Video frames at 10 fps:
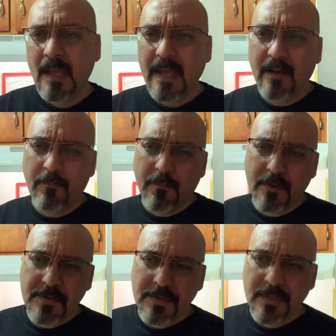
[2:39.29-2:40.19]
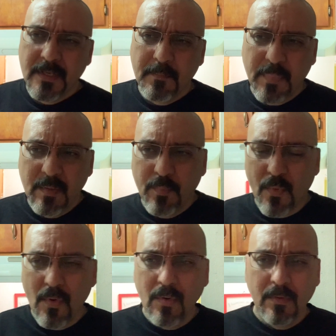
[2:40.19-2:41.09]
And unfortunately,
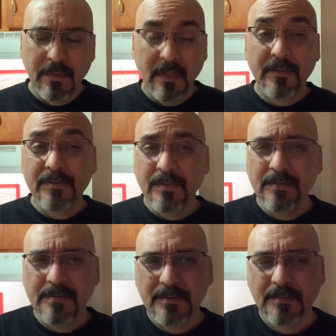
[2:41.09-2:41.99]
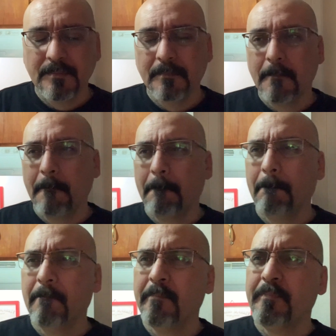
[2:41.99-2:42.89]
people, youngsters,
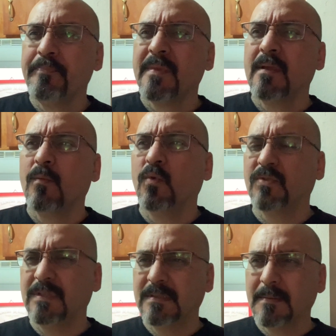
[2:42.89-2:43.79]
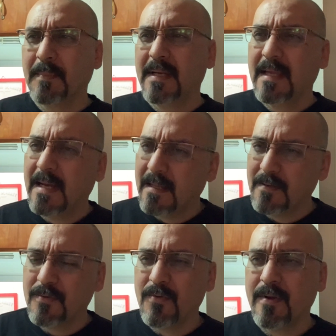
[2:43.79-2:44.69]
will see somebody get out of the
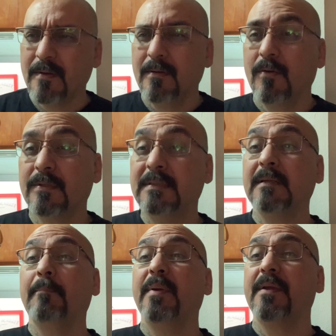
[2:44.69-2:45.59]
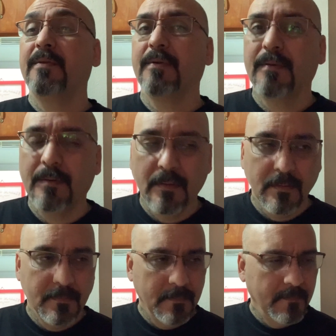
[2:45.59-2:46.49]
joint or see a picture
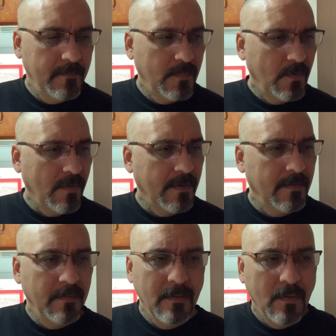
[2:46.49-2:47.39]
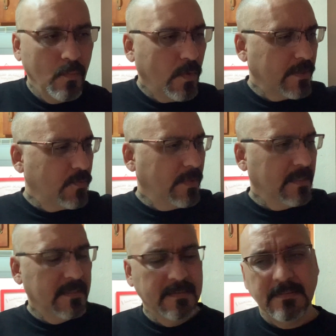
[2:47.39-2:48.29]
or watch one of
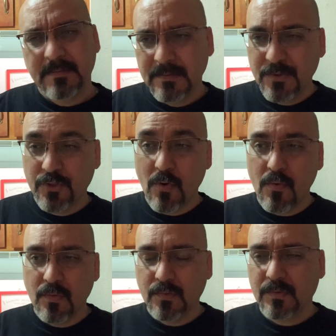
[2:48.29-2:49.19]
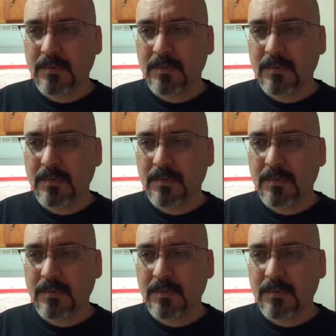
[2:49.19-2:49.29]
these shows